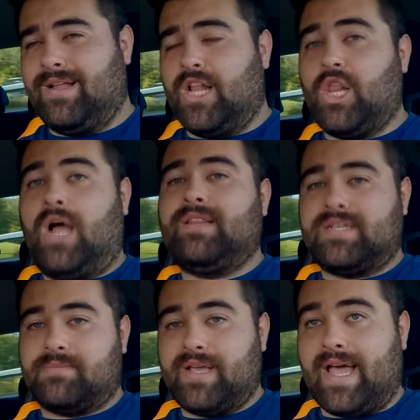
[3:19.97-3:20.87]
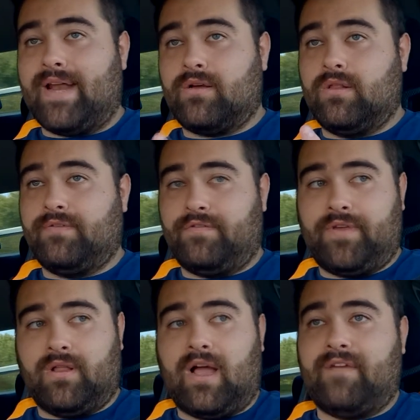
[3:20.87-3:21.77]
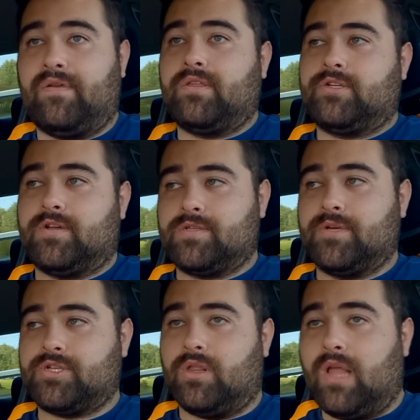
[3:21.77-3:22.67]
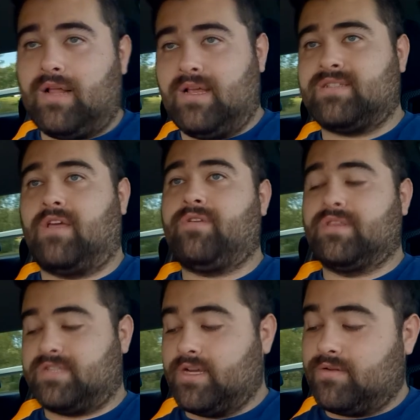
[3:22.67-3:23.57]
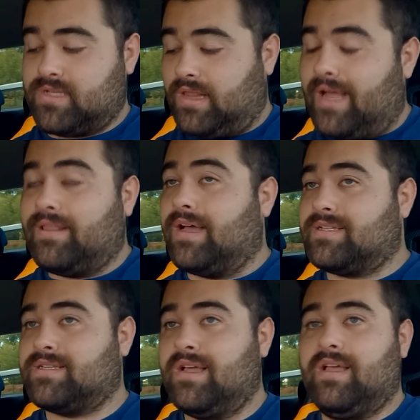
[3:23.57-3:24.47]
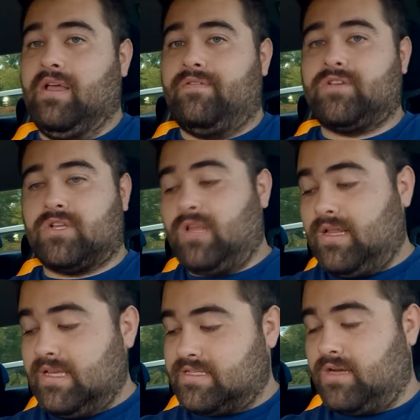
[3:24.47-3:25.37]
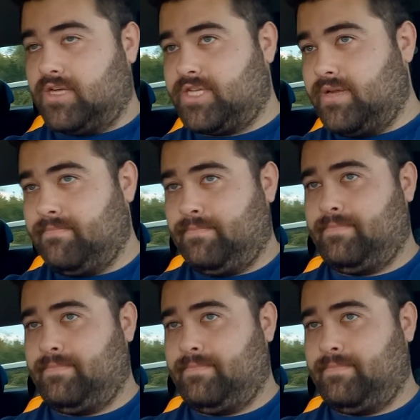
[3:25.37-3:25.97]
a lot less mechanical of a feel. I feel the transmission a lot less. I feel the synchros a lot less. It feels a lot less notchy.